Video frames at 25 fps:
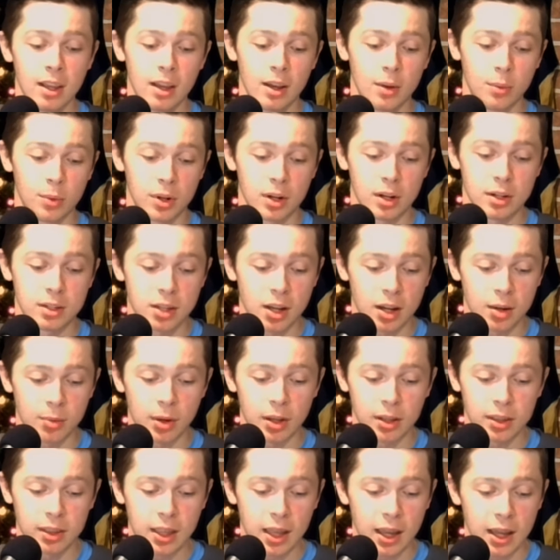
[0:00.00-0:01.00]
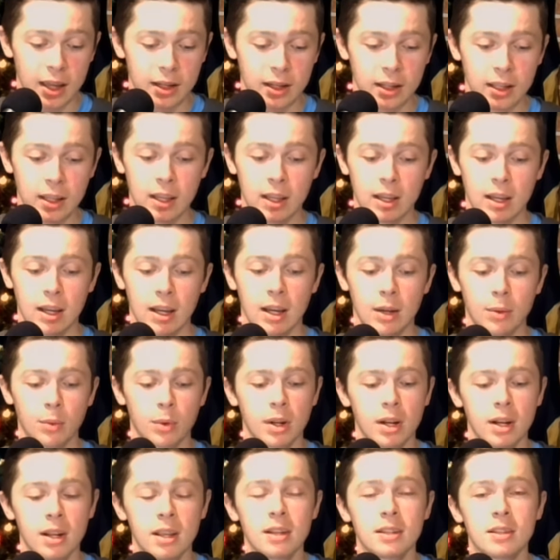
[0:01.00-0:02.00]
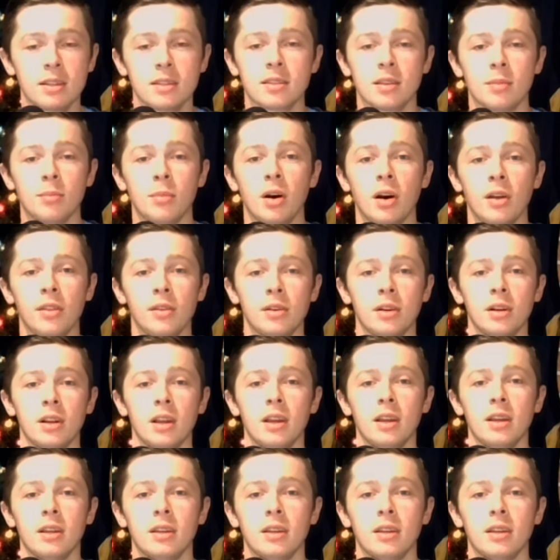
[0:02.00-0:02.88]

We're going to talk about that, and we're going to get to some other